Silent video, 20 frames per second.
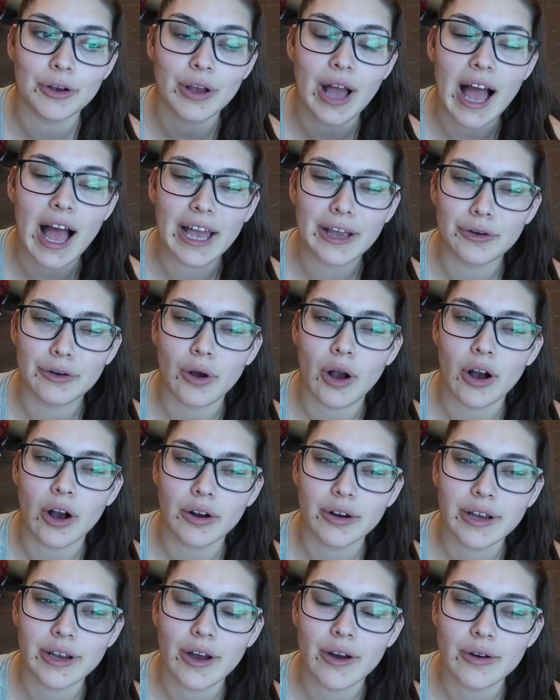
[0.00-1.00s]
how your
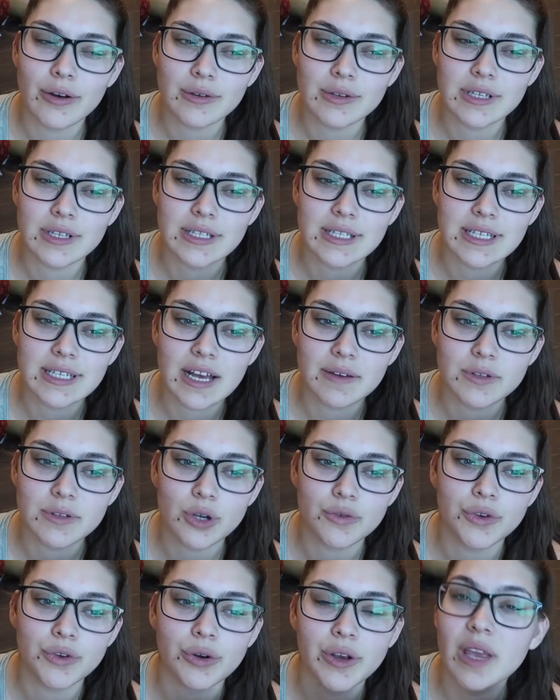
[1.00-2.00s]
heart goes and stuff.
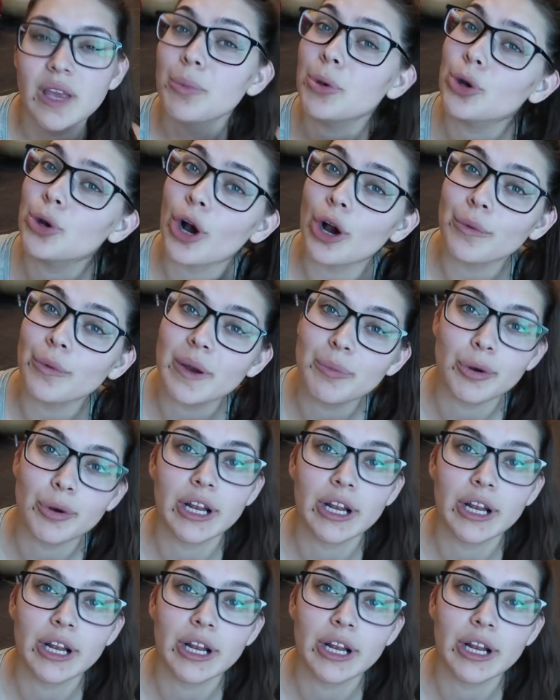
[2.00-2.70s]
So if you're keeping your heart rate